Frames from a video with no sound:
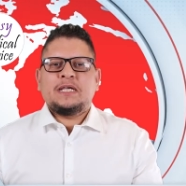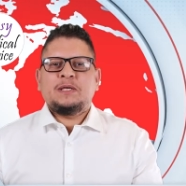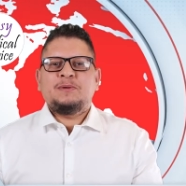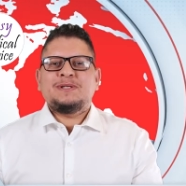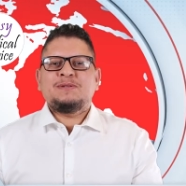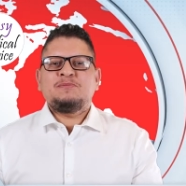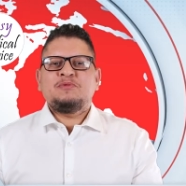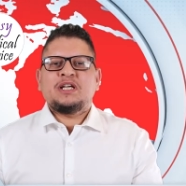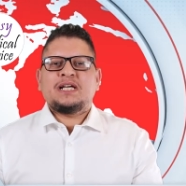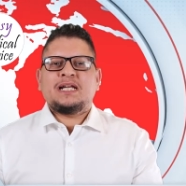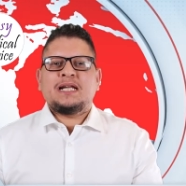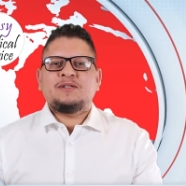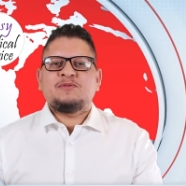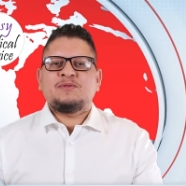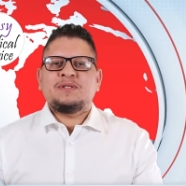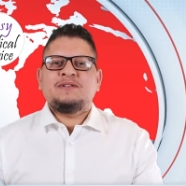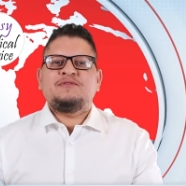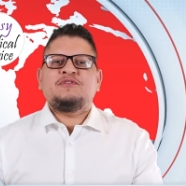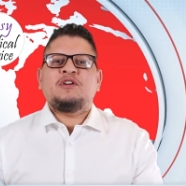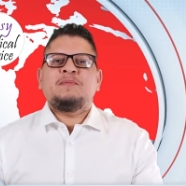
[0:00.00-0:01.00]
Here is Monir El
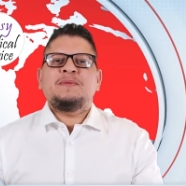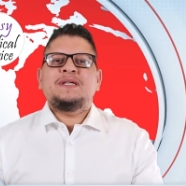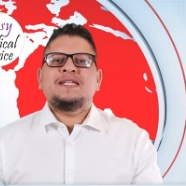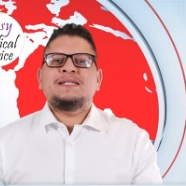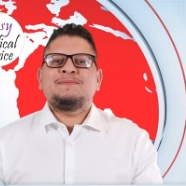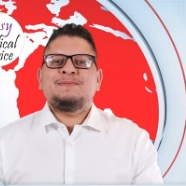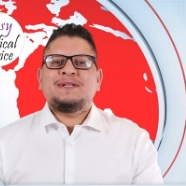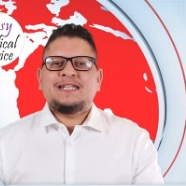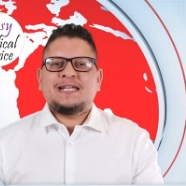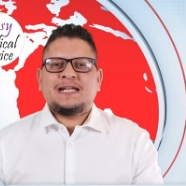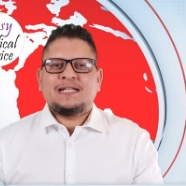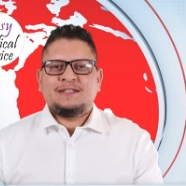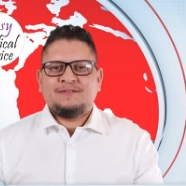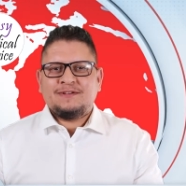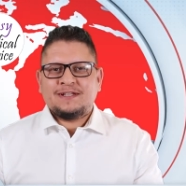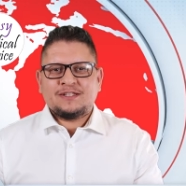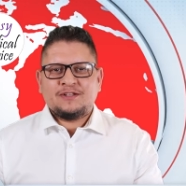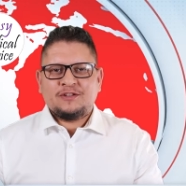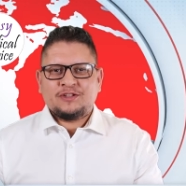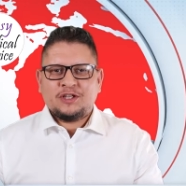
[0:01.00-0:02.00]
Azzouzi from
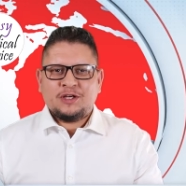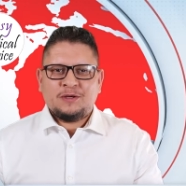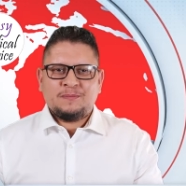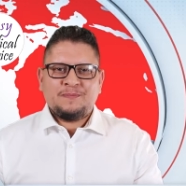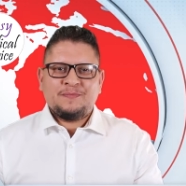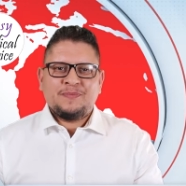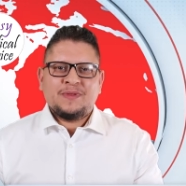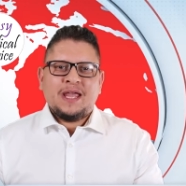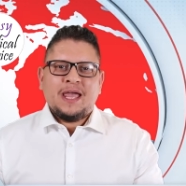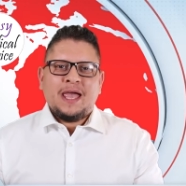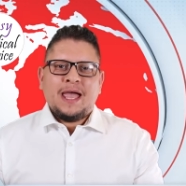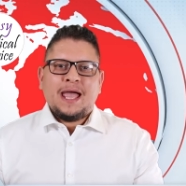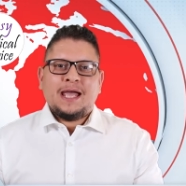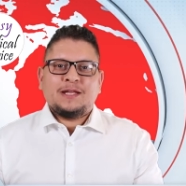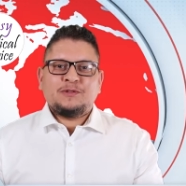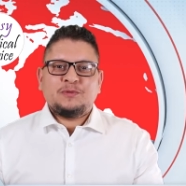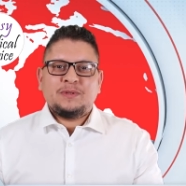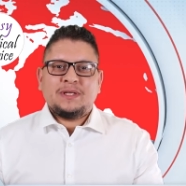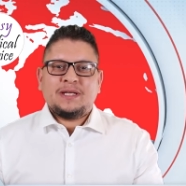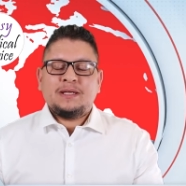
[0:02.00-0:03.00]
easymedicaldevice.com
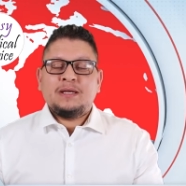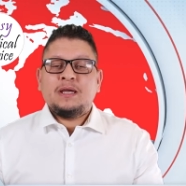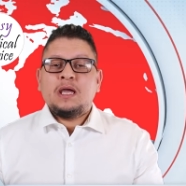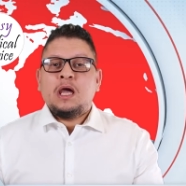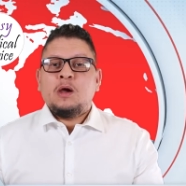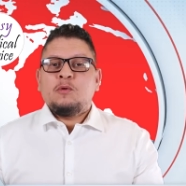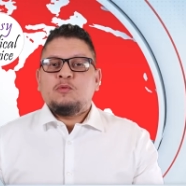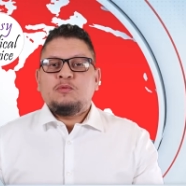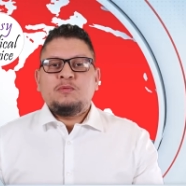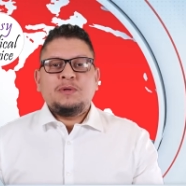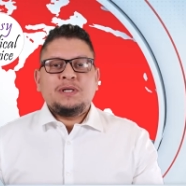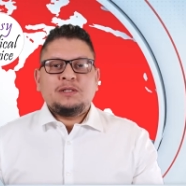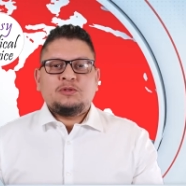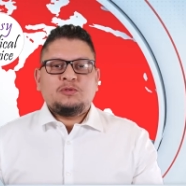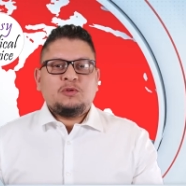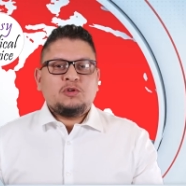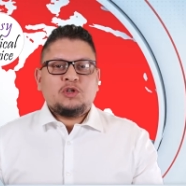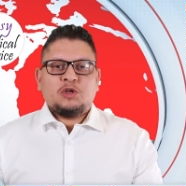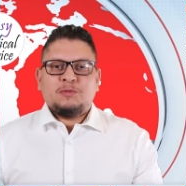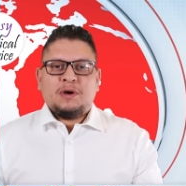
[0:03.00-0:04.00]
and today we'll
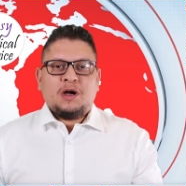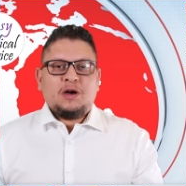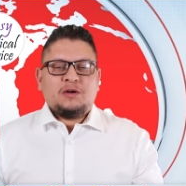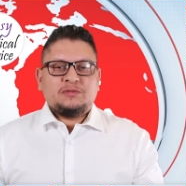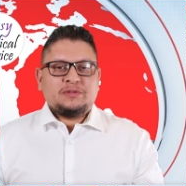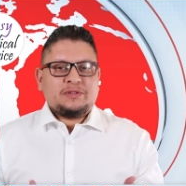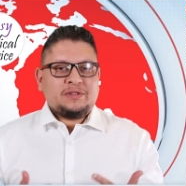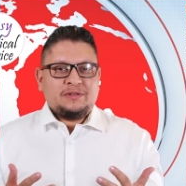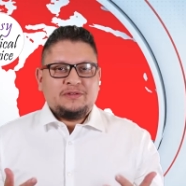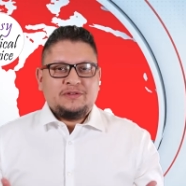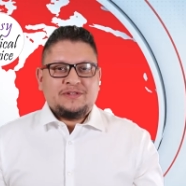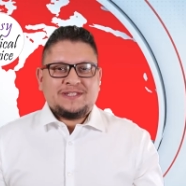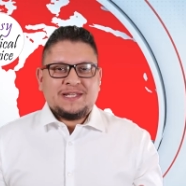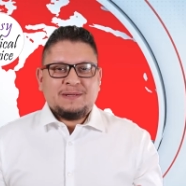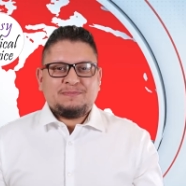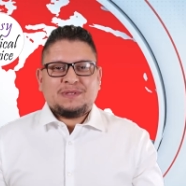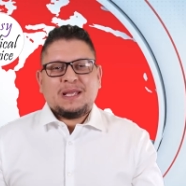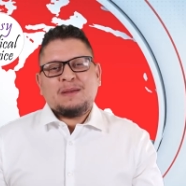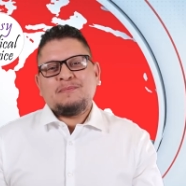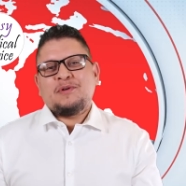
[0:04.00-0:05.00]
talk about the
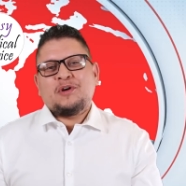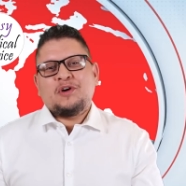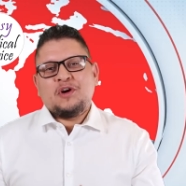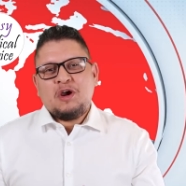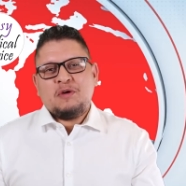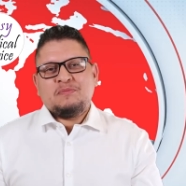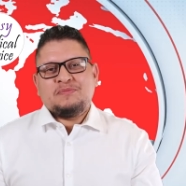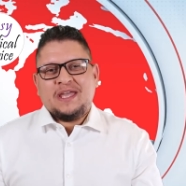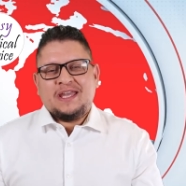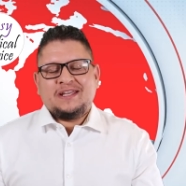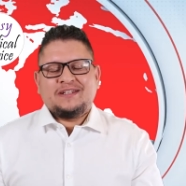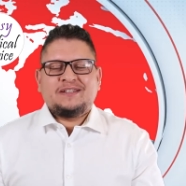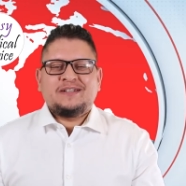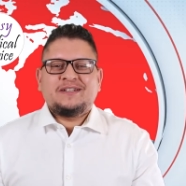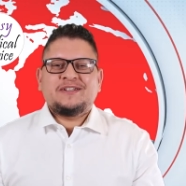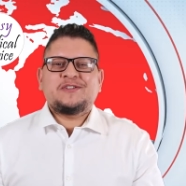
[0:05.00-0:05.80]
September update.